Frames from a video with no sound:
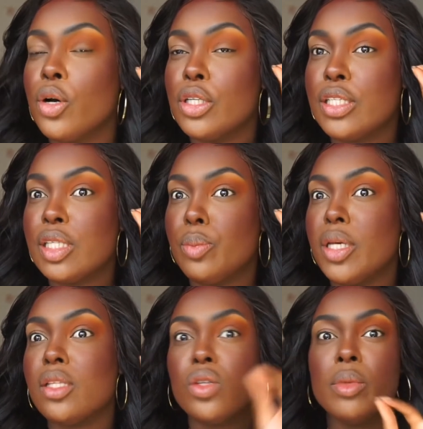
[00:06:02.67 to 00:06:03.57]
just a
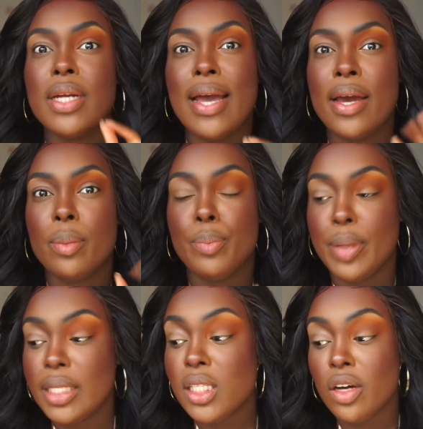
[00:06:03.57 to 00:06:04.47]
bit, so I'm going to add a
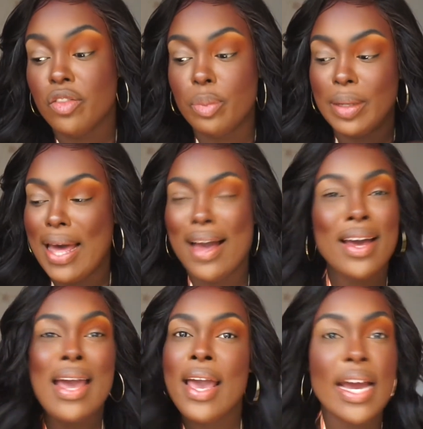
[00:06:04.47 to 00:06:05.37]
bit of black.
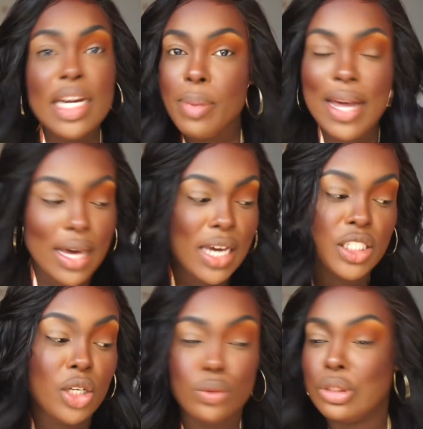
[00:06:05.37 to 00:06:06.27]
Any black
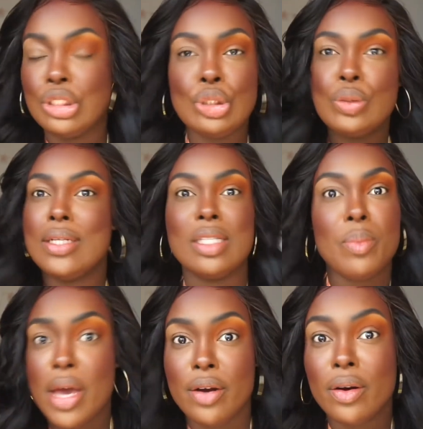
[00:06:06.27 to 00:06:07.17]
eyeshadow will do, it doesn't
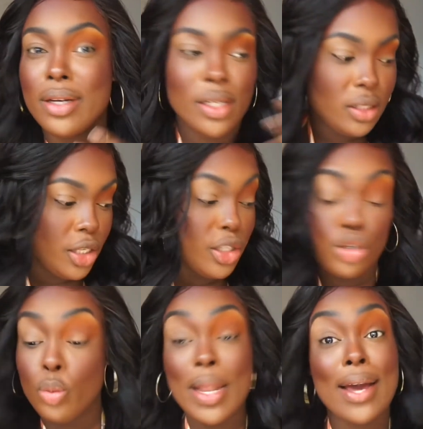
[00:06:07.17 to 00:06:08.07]
matter because there's
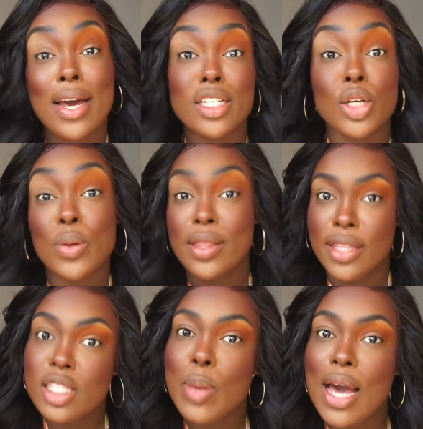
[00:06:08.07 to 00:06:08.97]
no black eyeshadow in
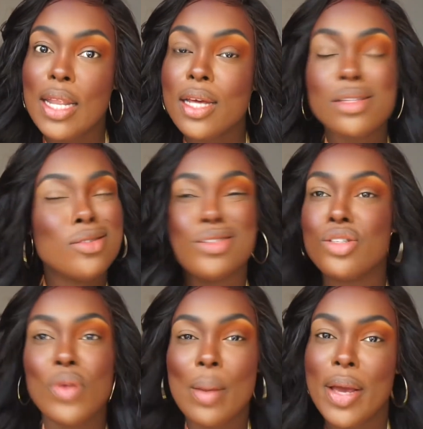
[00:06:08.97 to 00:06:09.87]
this palette, so just
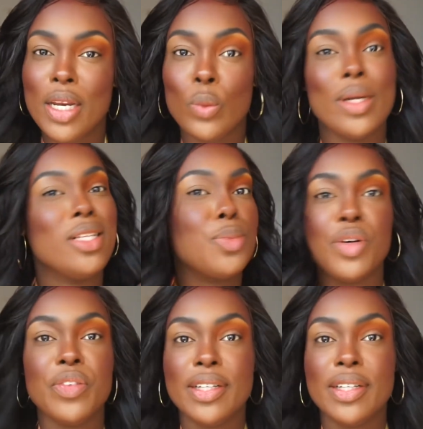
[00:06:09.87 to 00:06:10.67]
grab any one, it's perfectly